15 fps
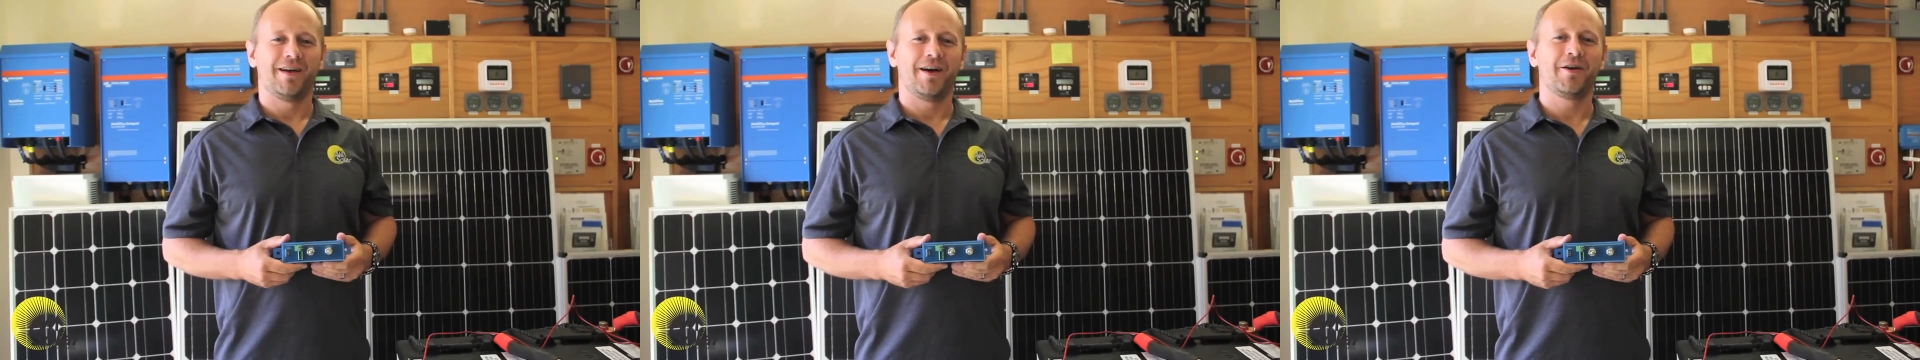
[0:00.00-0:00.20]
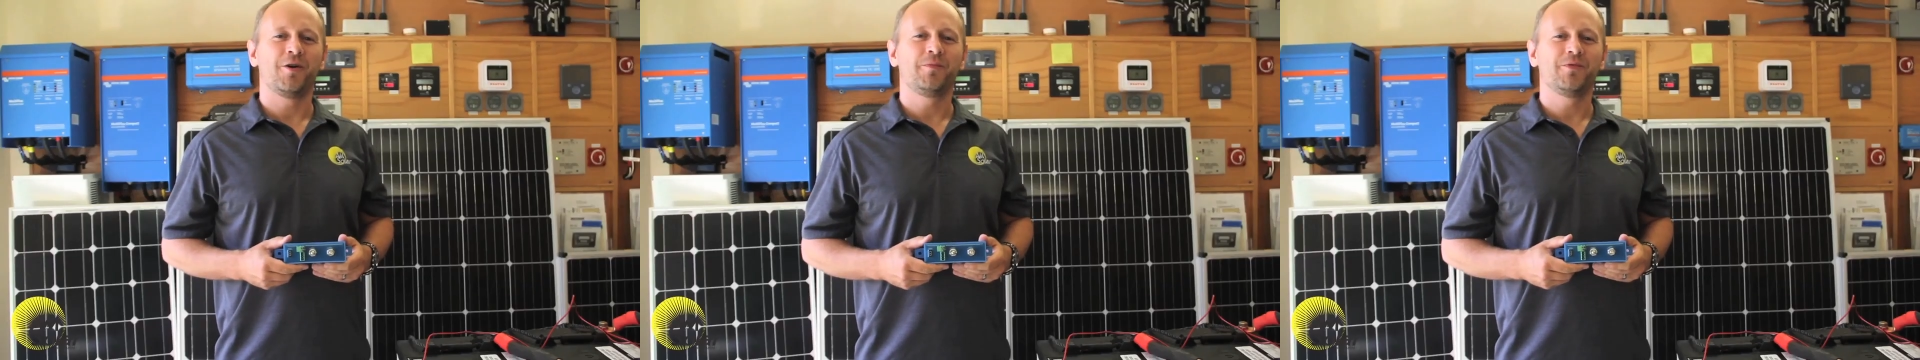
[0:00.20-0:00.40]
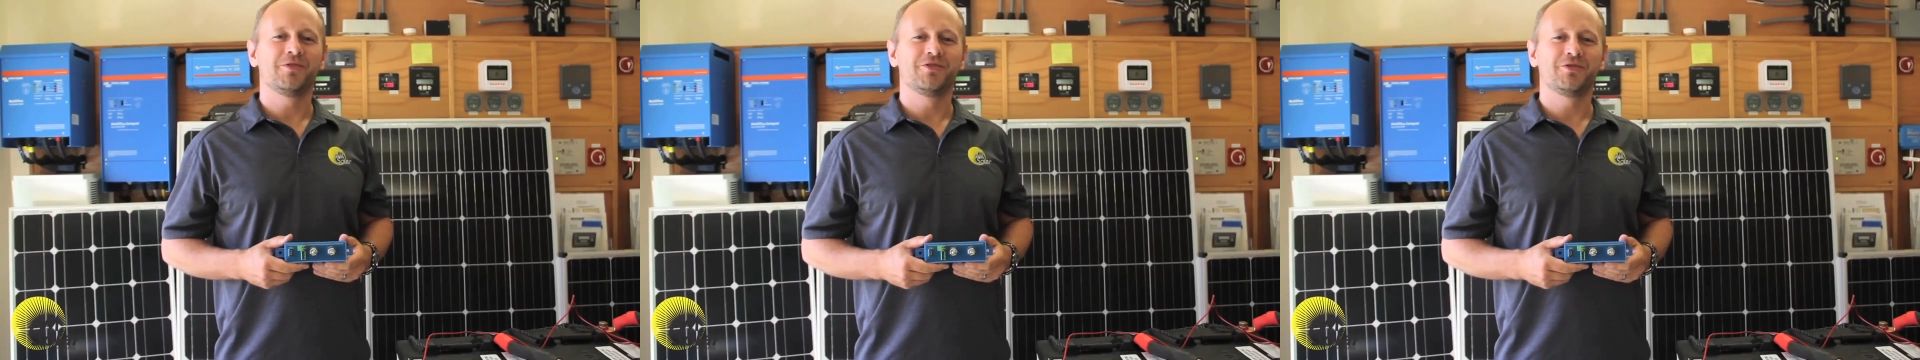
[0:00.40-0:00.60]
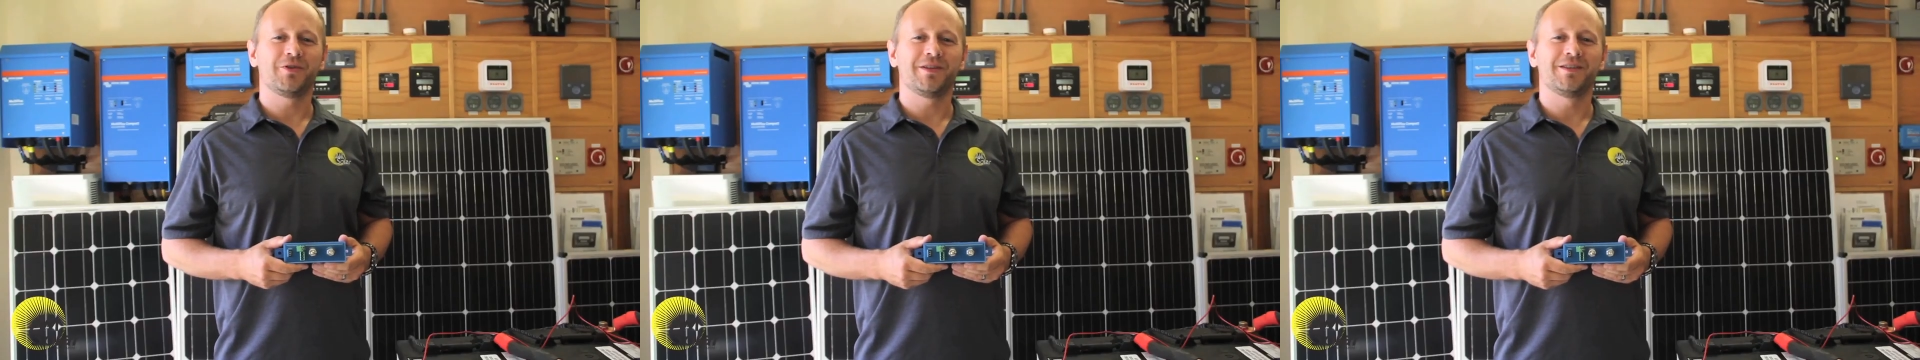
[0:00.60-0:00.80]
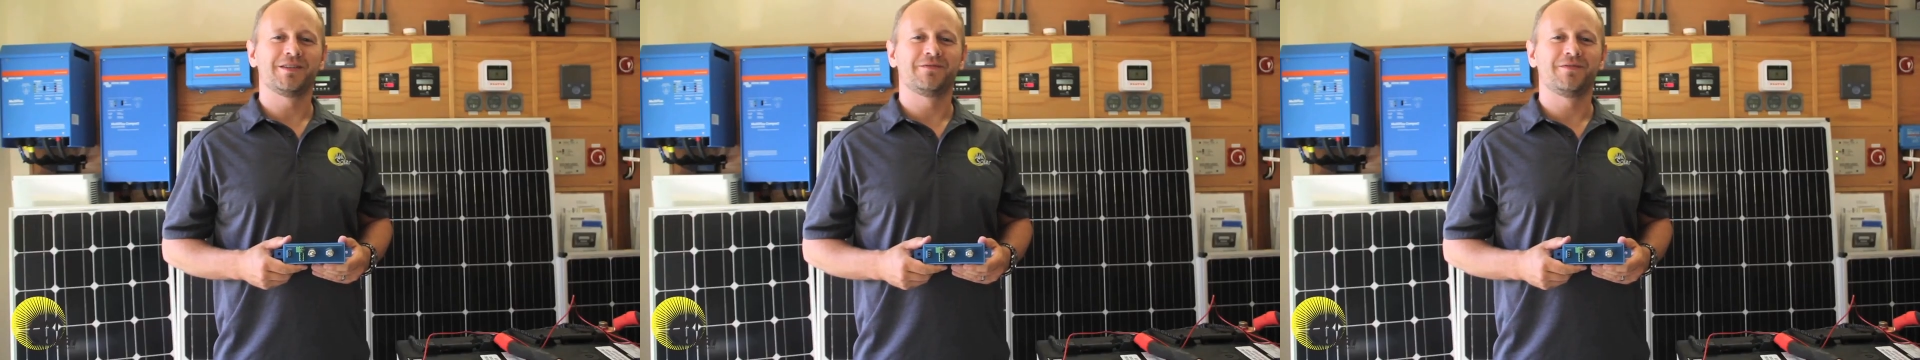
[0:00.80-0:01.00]
I hope you
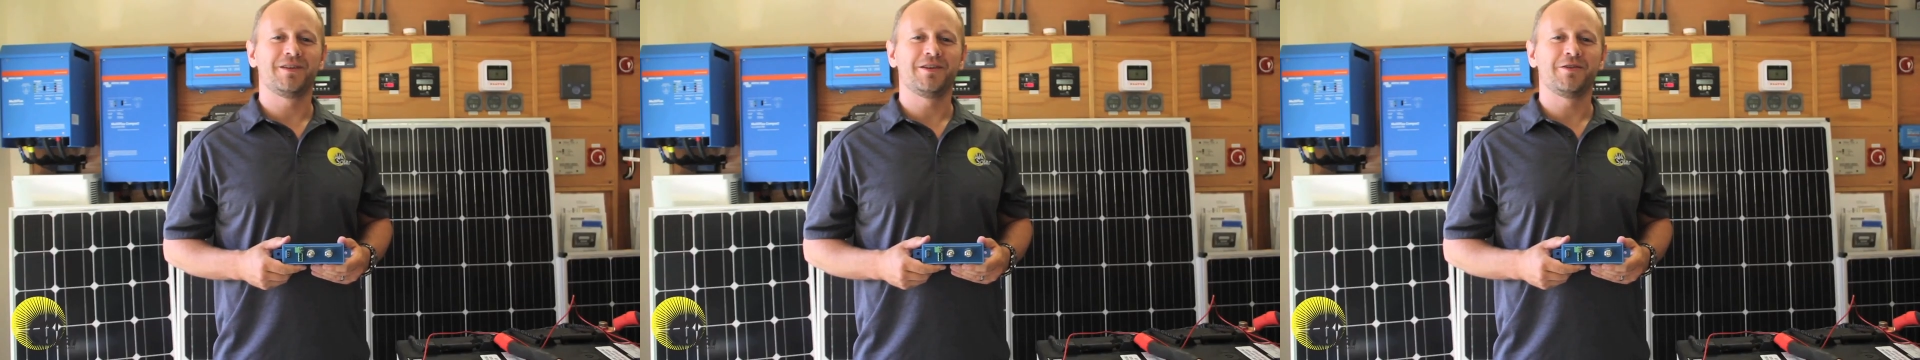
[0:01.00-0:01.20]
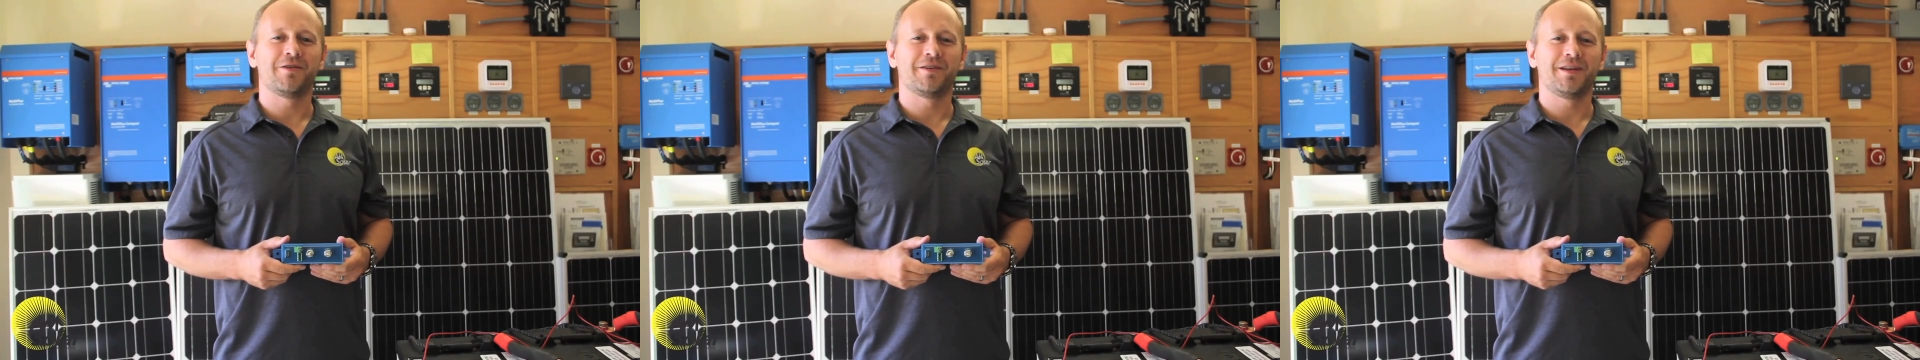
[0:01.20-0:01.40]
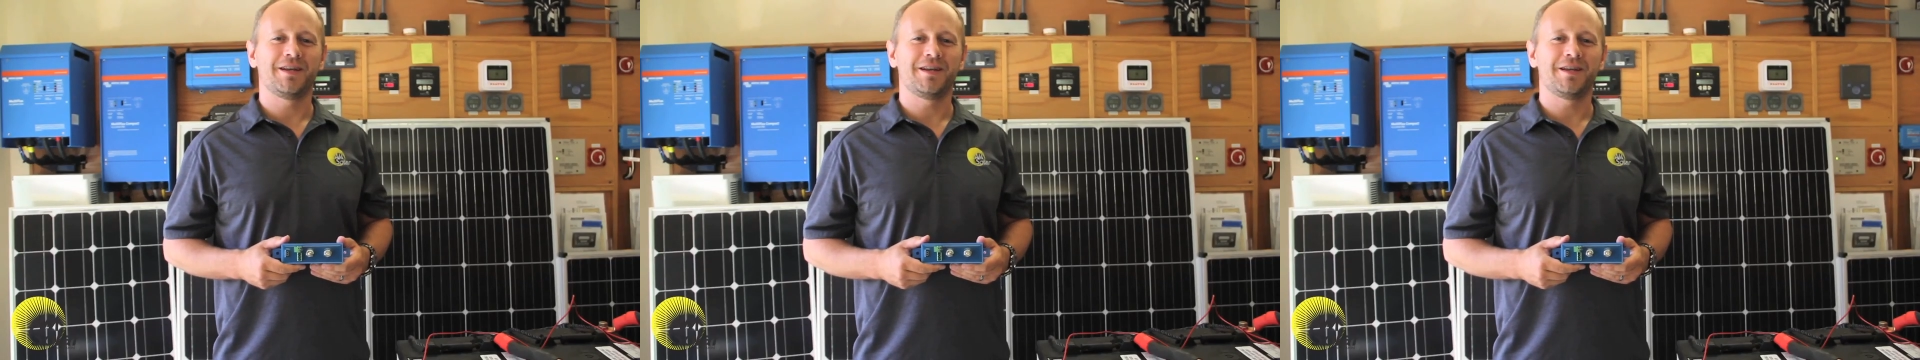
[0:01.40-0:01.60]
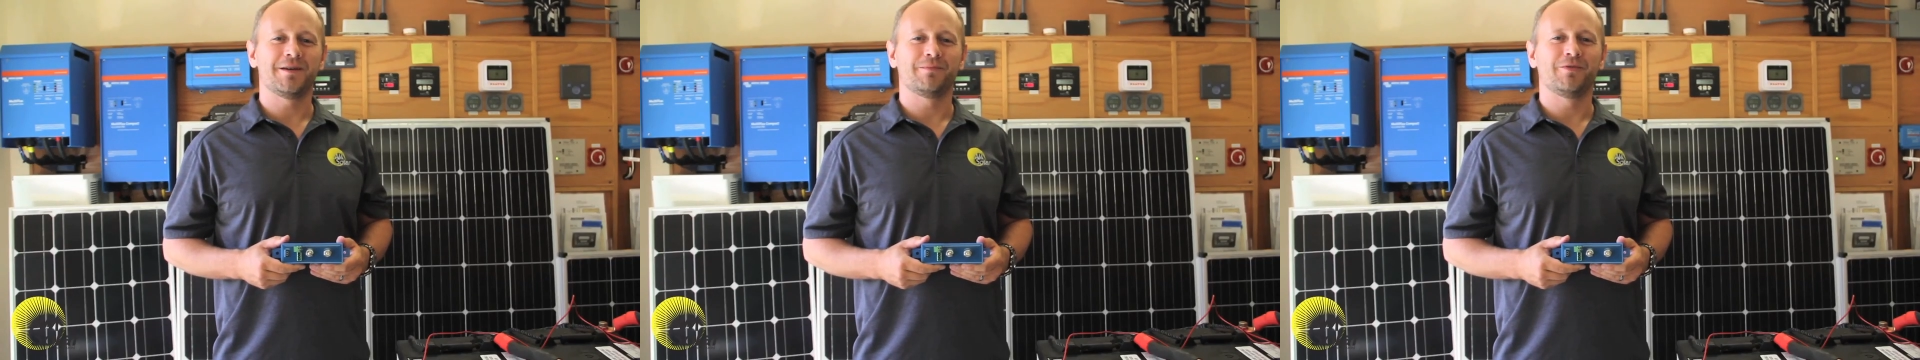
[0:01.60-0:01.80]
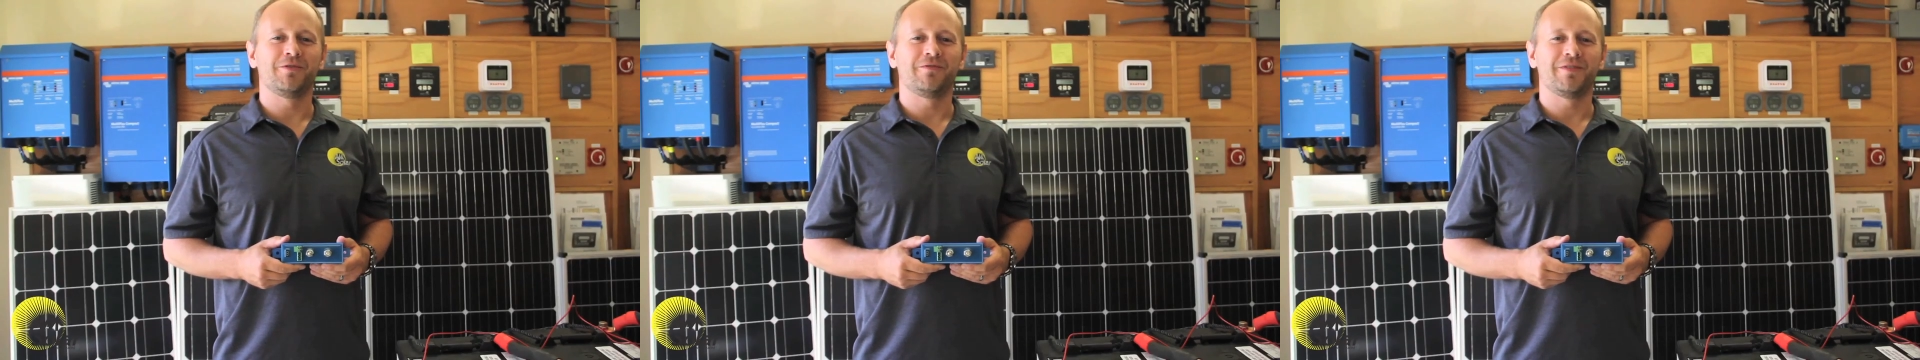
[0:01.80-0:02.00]
enjoyed this video on
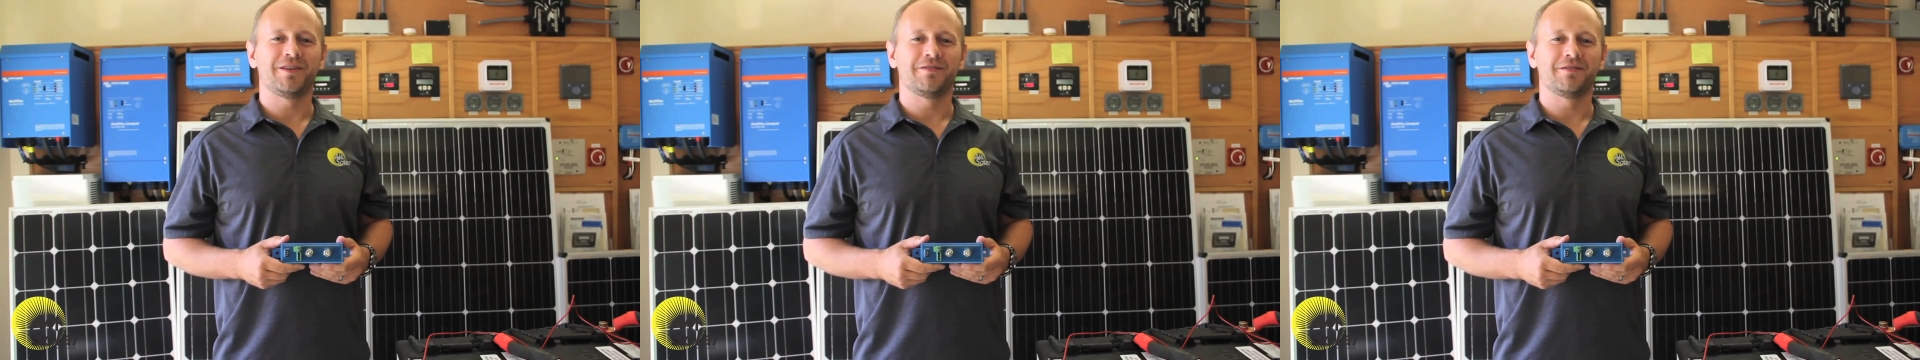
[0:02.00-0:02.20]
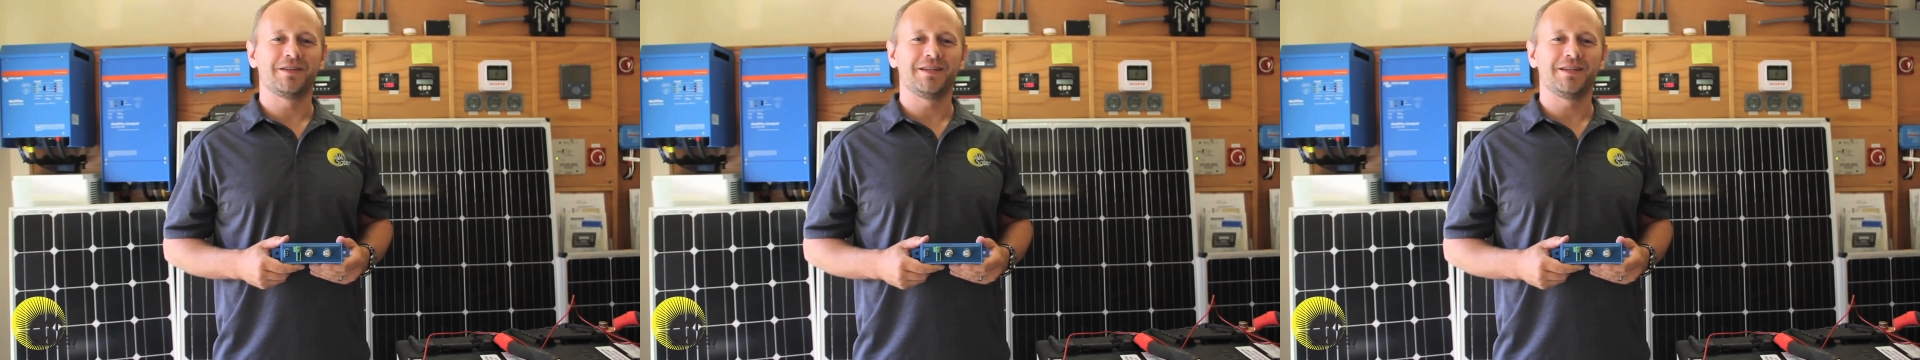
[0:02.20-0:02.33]
idiot-proofing your